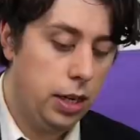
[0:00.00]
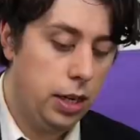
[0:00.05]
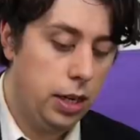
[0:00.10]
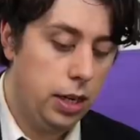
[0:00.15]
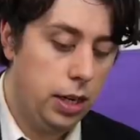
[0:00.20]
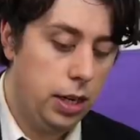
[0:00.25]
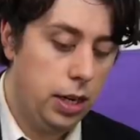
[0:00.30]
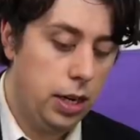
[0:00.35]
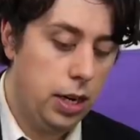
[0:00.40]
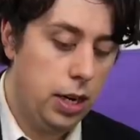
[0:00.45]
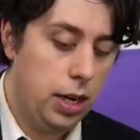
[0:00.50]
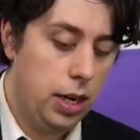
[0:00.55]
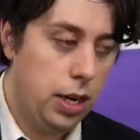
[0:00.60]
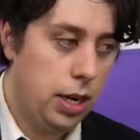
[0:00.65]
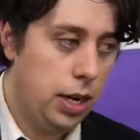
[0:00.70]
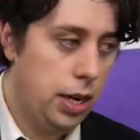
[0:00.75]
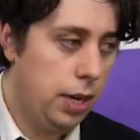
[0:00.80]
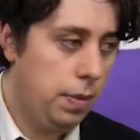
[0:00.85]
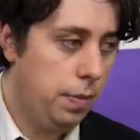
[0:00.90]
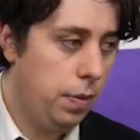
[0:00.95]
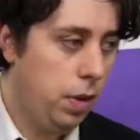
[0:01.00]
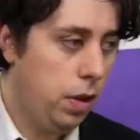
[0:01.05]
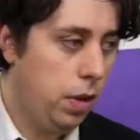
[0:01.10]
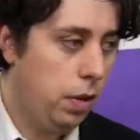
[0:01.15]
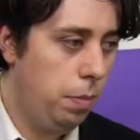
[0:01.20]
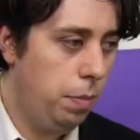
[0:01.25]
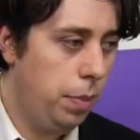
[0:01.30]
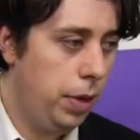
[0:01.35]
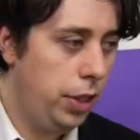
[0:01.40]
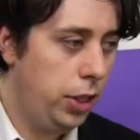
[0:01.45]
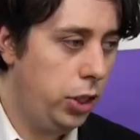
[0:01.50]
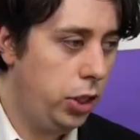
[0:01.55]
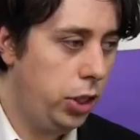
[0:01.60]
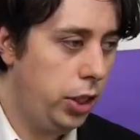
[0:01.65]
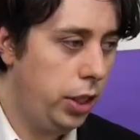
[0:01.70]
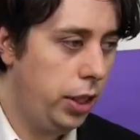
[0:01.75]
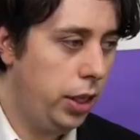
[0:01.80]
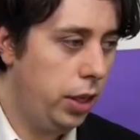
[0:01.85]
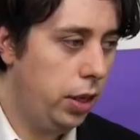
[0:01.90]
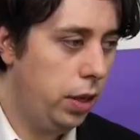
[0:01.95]
No, no
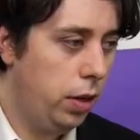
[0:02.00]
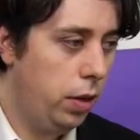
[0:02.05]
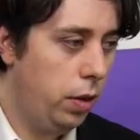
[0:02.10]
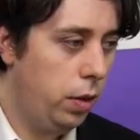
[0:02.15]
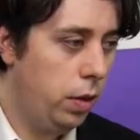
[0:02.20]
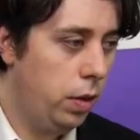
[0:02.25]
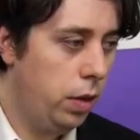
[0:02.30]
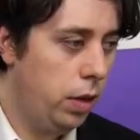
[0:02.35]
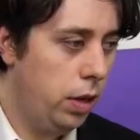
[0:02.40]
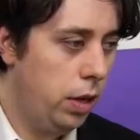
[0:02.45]
pinching, no